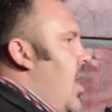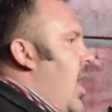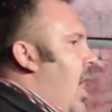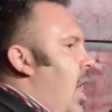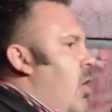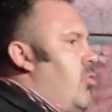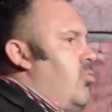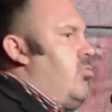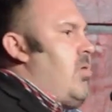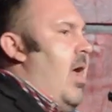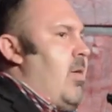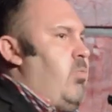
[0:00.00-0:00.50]

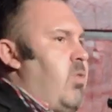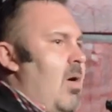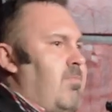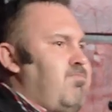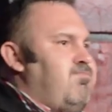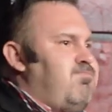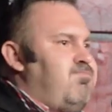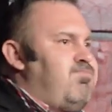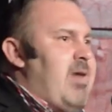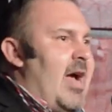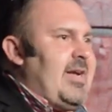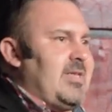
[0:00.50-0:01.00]
all right,
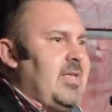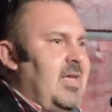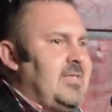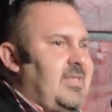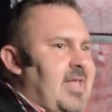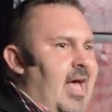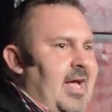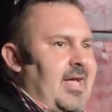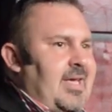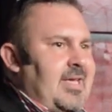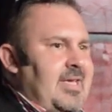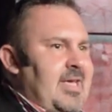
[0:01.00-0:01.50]
well, practice
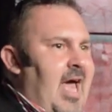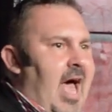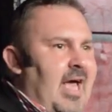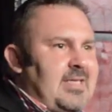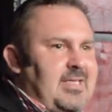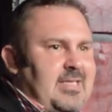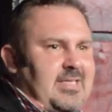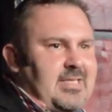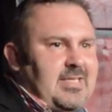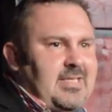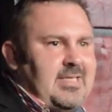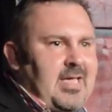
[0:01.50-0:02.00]
the
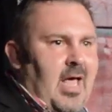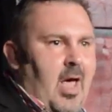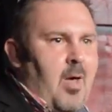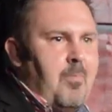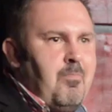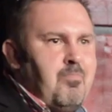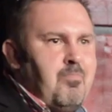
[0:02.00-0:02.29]
kiss.